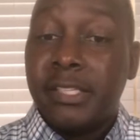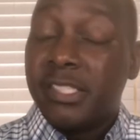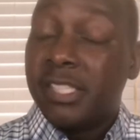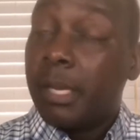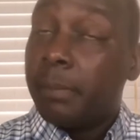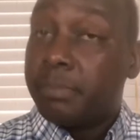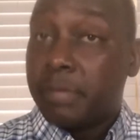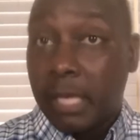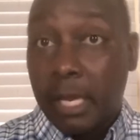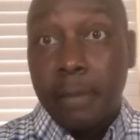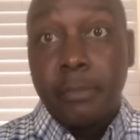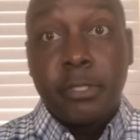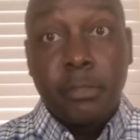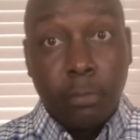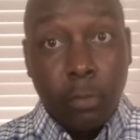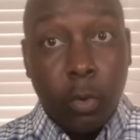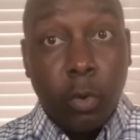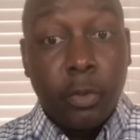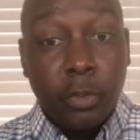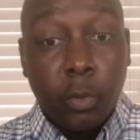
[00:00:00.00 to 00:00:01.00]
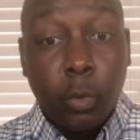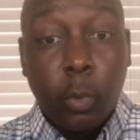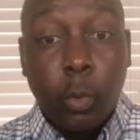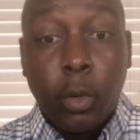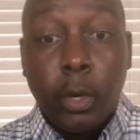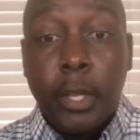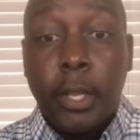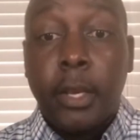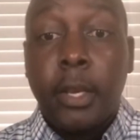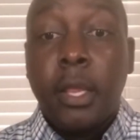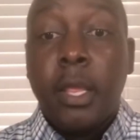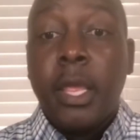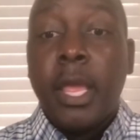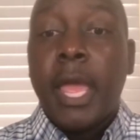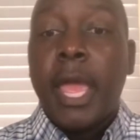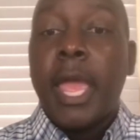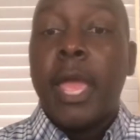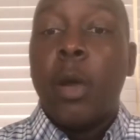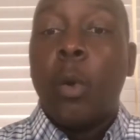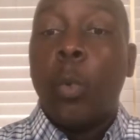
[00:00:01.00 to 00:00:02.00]
sometimes more than one,
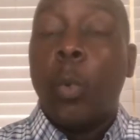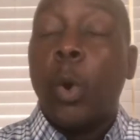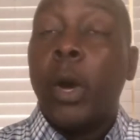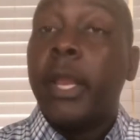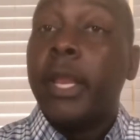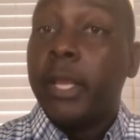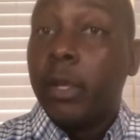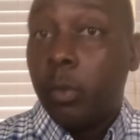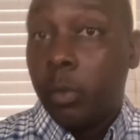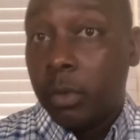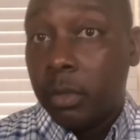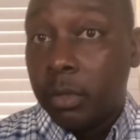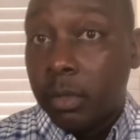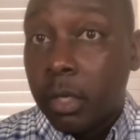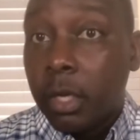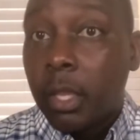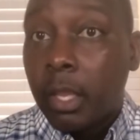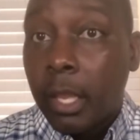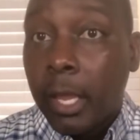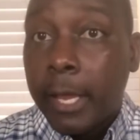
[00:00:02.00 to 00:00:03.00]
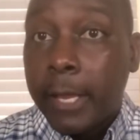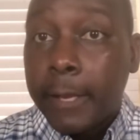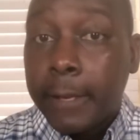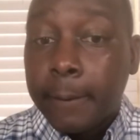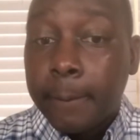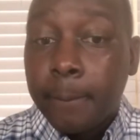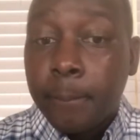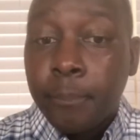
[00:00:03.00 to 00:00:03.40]
and what it will look like.